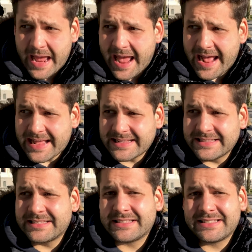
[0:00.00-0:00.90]
and
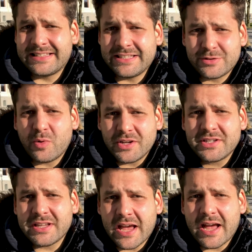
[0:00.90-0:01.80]
this
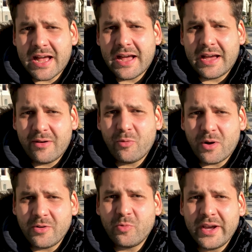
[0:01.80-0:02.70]
was uh,
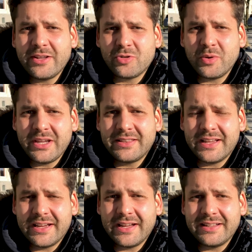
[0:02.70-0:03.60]
one way to eat
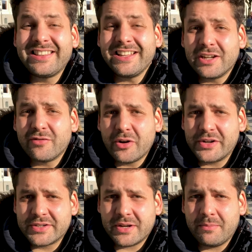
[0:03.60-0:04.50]
uh, dinner, for
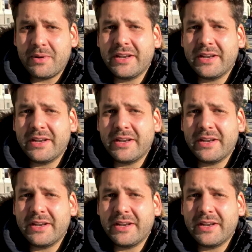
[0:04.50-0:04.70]
example.